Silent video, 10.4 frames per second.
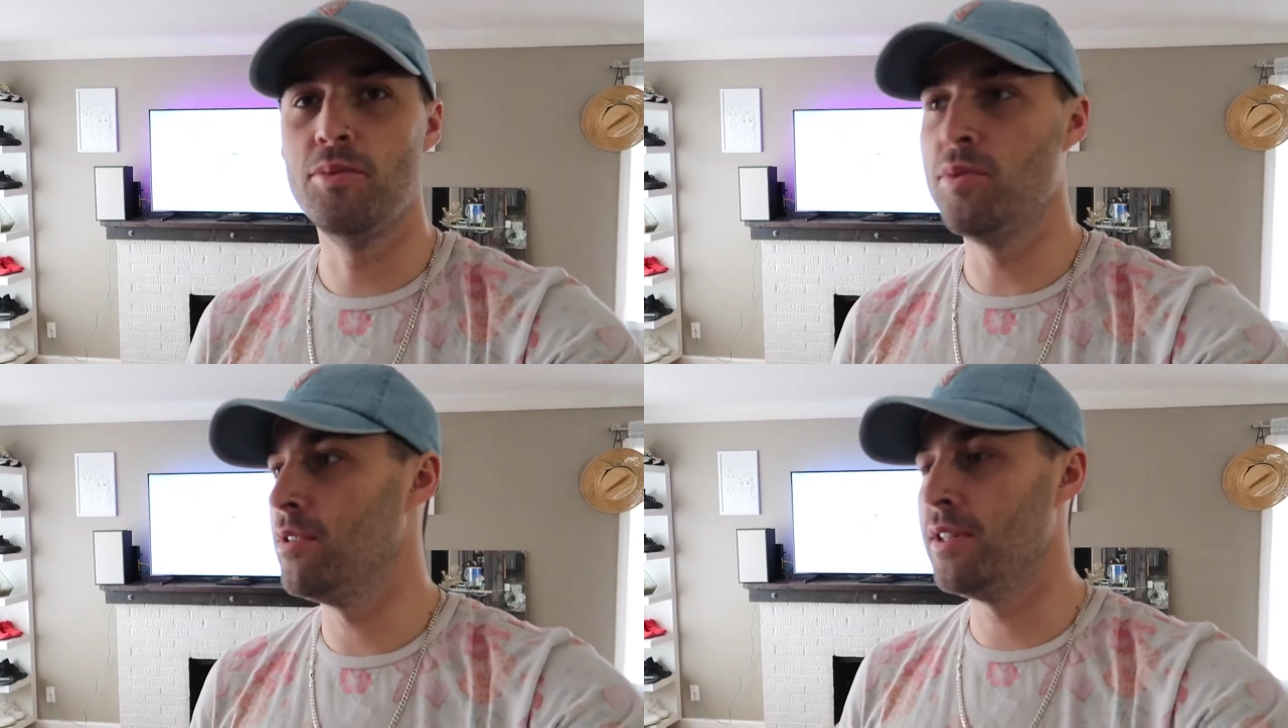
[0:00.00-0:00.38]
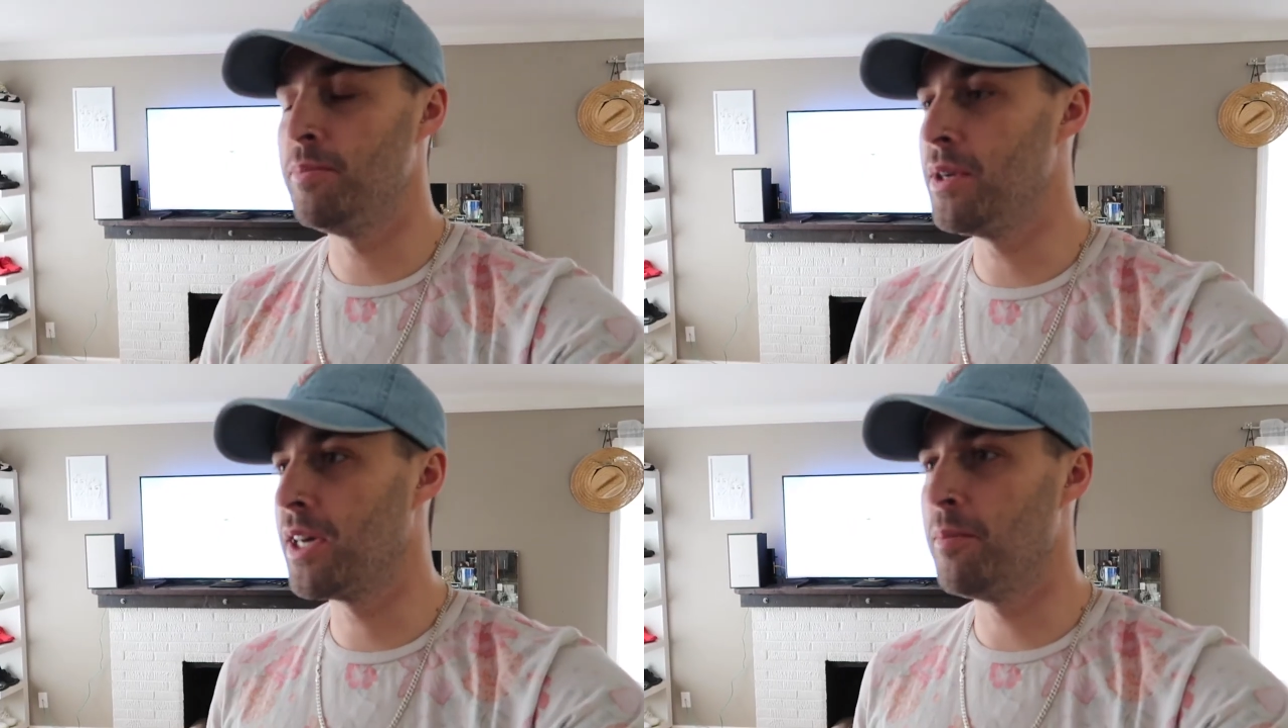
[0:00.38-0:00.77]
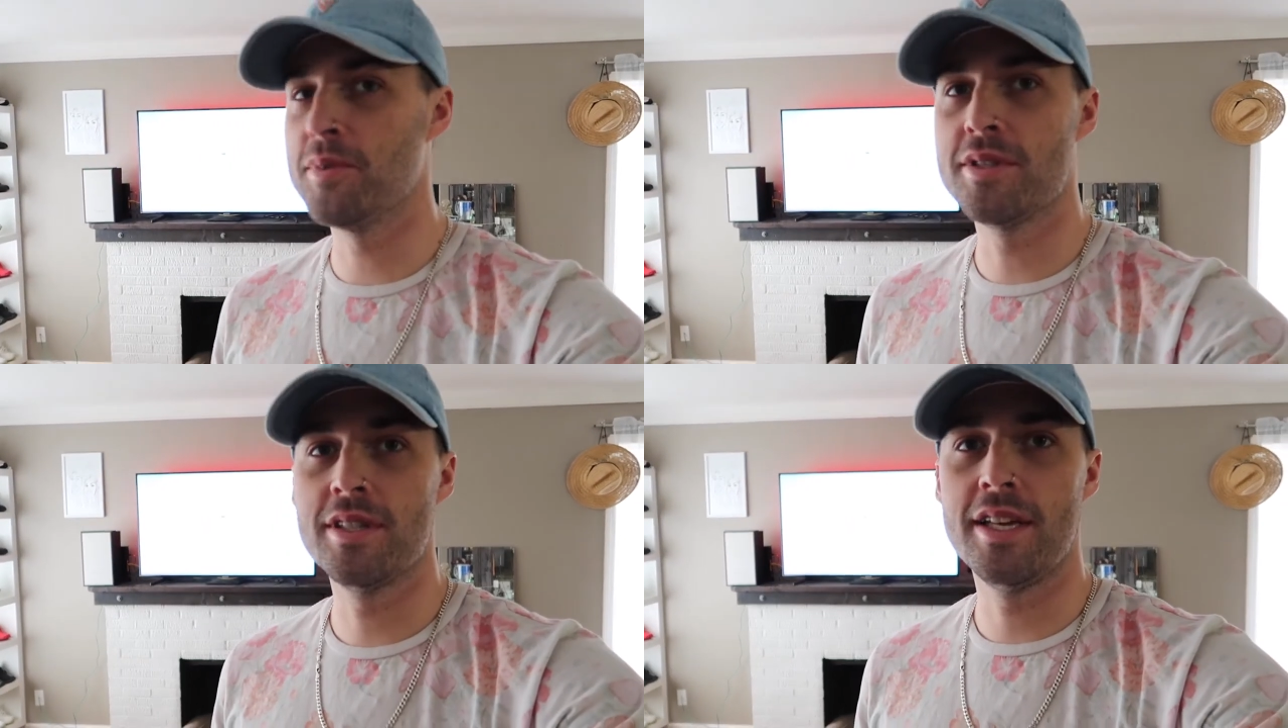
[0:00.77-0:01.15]
When it
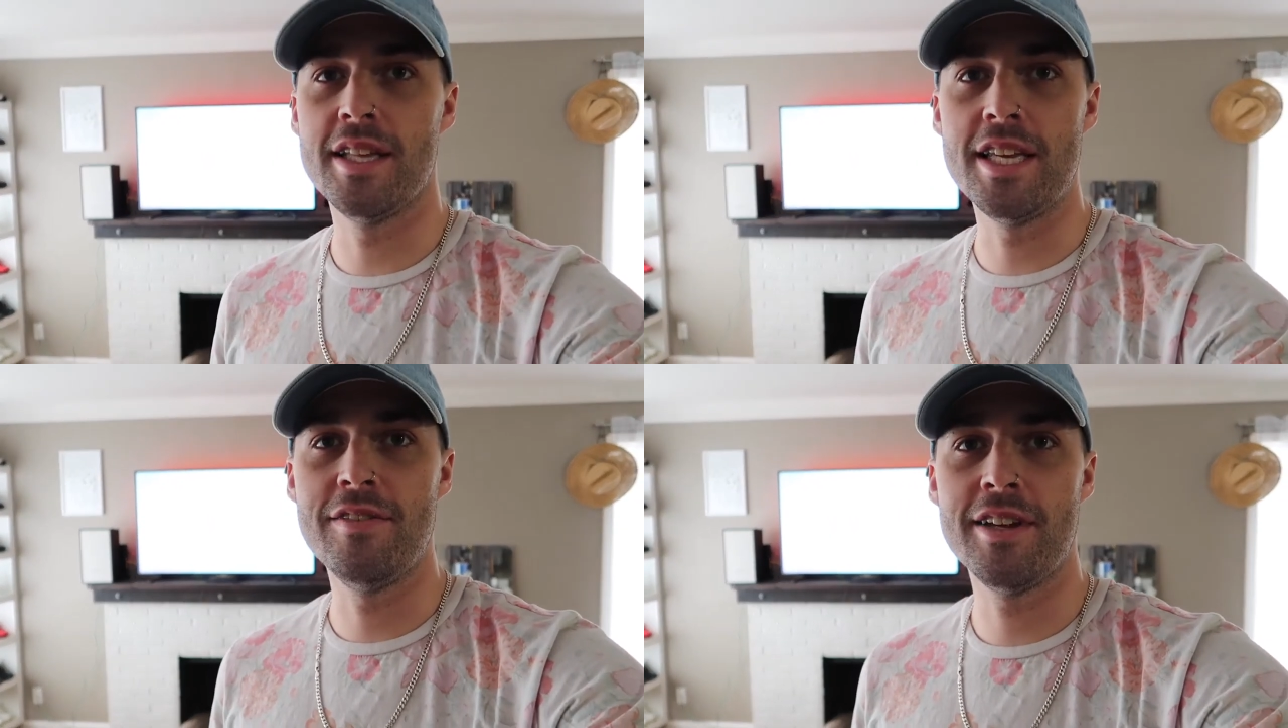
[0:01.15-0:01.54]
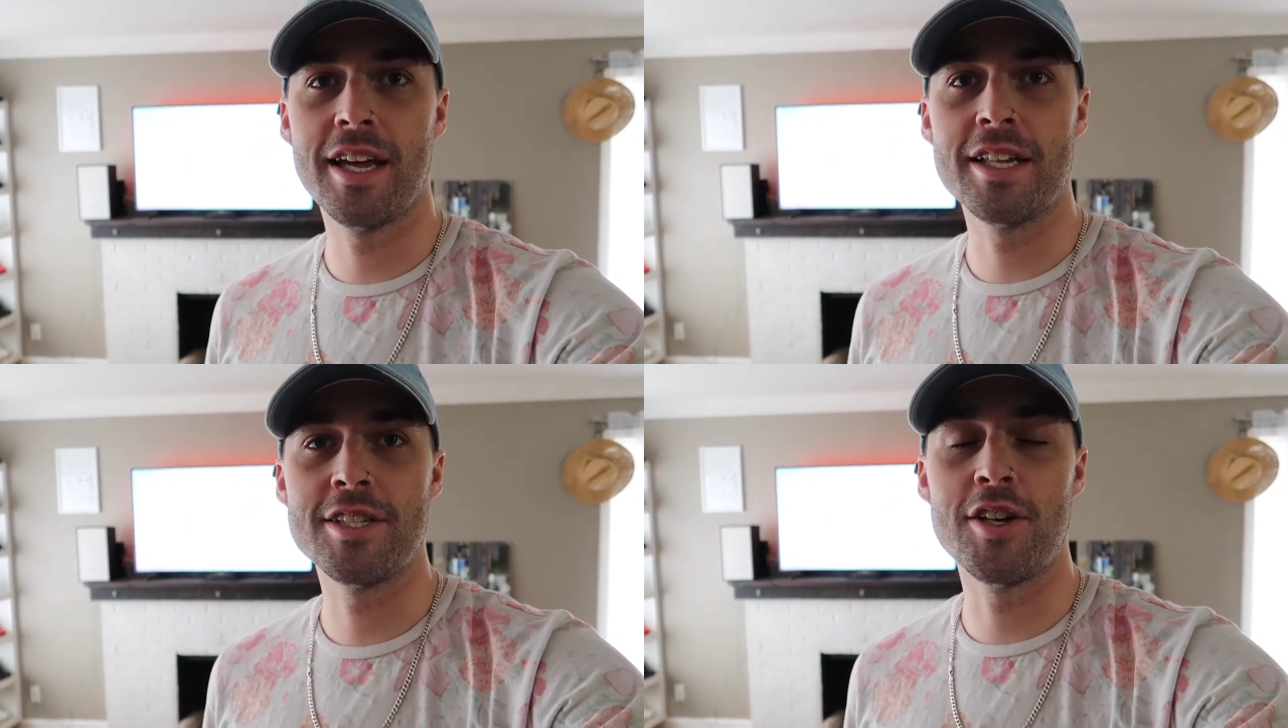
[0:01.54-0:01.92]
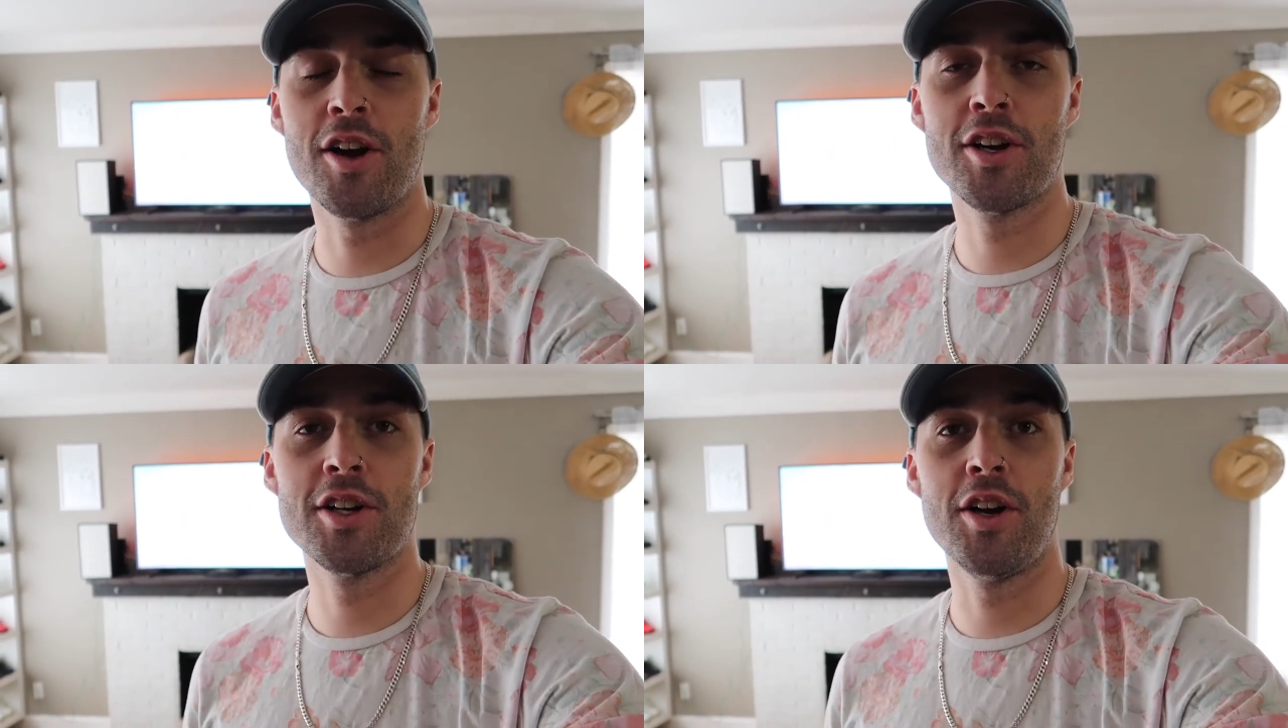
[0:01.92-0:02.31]
becomes in the evening and it's darker,